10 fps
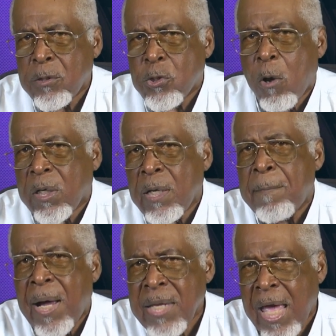talking
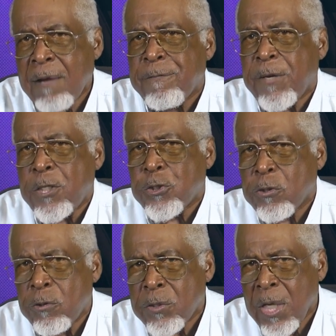about health
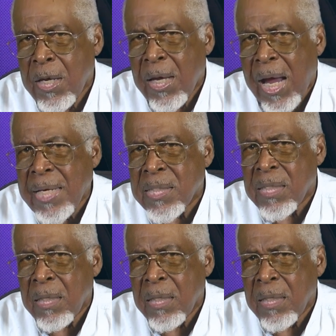issues. And it